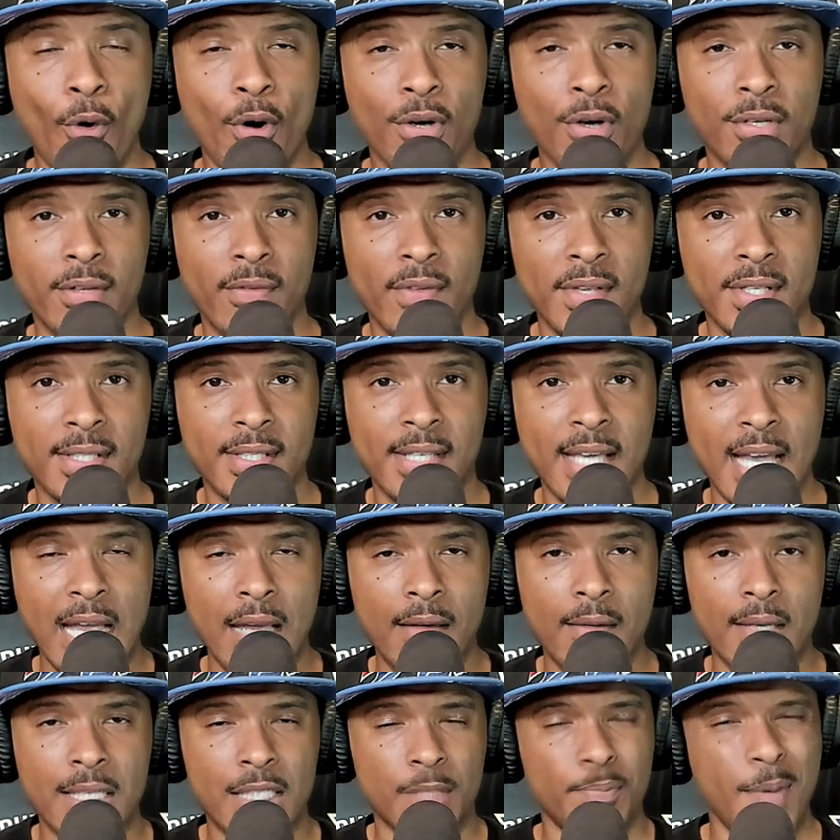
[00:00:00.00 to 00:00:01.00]
to this
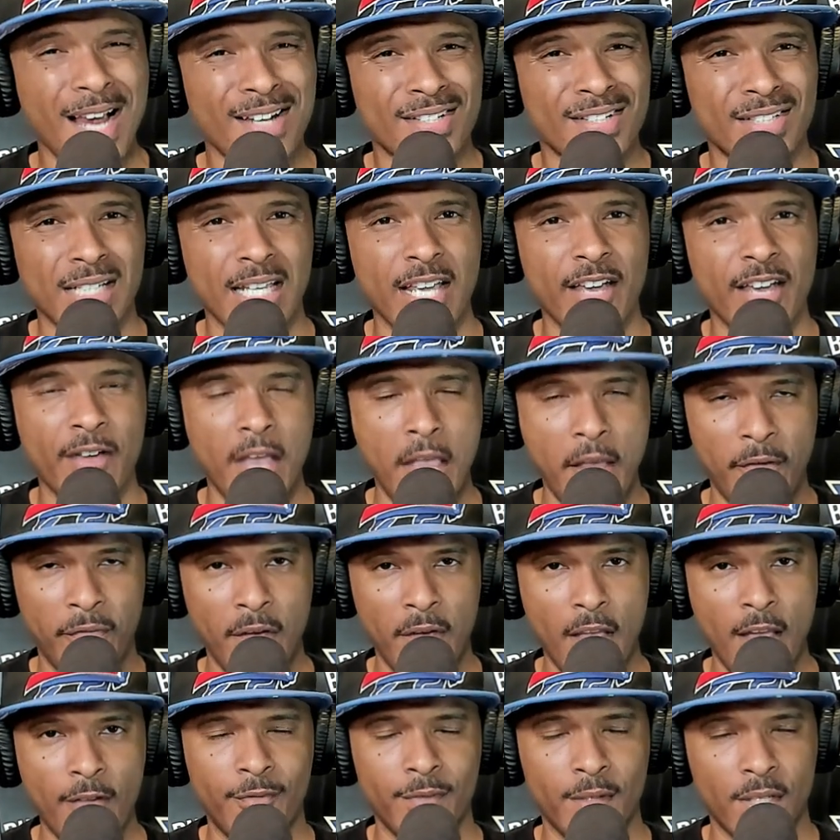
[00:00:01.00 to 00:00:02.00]
game, especially
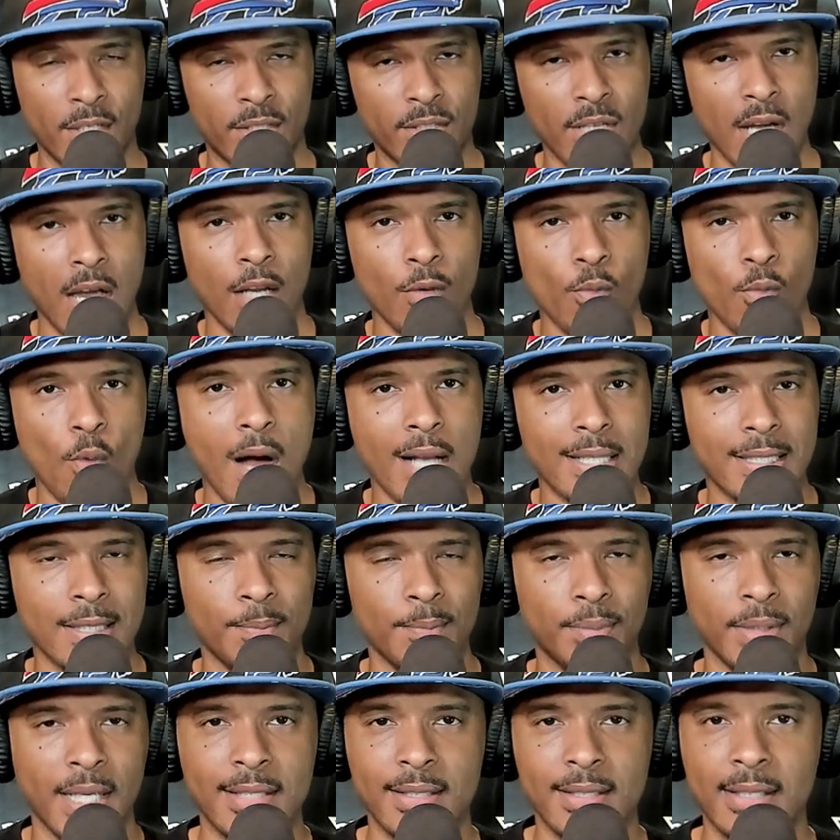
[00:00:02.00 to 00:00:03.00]
if Deshaun Watson
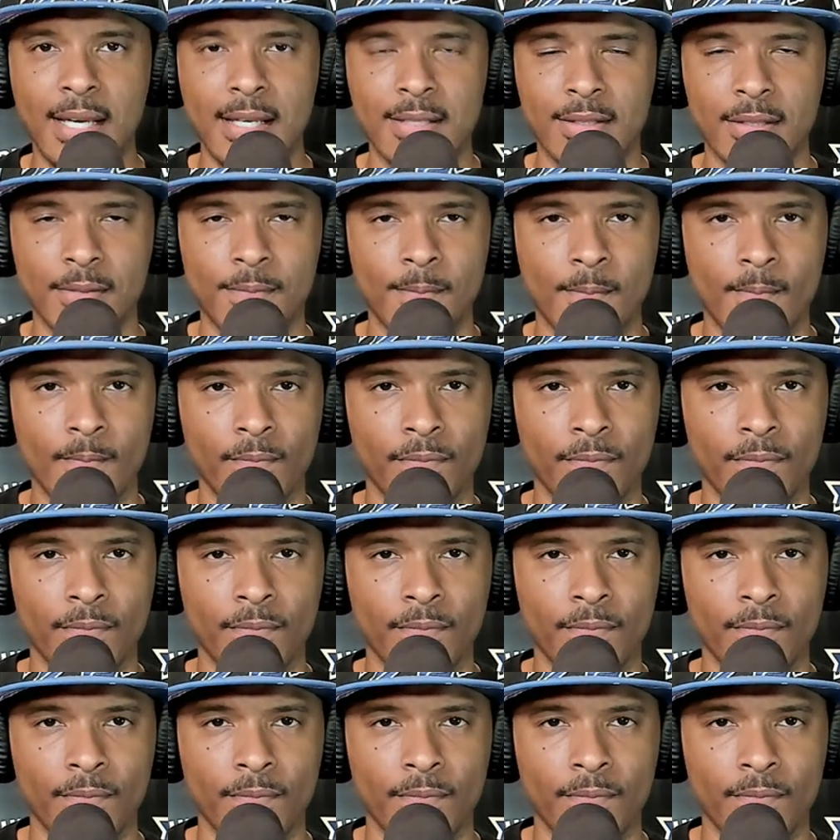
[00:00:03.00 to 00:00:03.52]
plays against him.